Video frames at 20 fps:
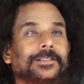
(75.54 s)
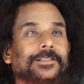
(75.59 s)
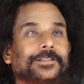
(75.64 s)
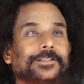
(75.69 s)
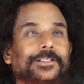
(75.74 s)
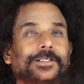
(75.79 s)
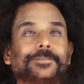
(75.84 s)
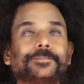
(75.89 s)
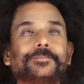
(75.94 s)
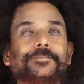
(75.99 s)

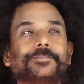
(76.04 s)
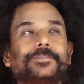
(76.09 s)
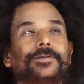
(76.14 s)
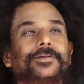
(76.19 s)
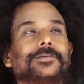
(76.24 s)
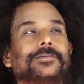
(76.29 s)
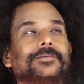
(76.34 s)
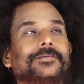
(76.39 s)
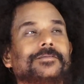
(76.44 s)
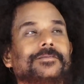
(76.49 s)
Jump
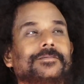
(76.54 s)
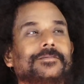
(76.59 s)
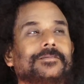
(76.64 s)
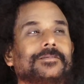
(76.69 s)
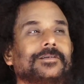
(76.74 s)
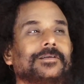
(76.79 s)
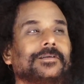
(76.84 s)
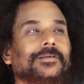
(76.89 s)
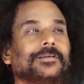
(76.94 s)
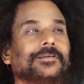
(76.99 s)

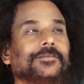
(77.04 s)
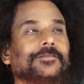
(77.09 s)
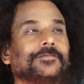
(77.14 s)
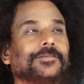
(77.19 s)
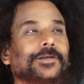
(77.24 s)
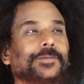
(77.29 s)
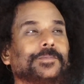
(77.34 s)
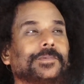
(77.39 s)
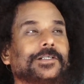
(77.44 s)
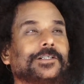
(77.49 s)

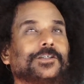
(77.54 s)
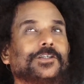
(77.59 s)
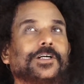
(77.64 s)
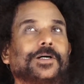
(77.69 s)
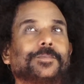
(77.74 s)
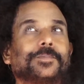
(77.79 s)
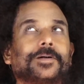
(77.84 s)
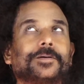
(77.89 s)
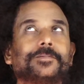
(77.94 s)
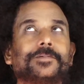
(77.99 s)
from the
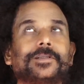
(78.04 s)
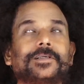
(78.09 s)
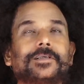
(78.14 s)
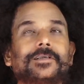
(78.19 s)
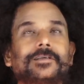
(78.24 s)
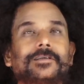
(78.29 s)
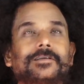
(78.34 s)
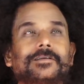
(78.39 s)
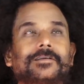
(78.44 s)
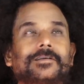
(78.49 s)
top of the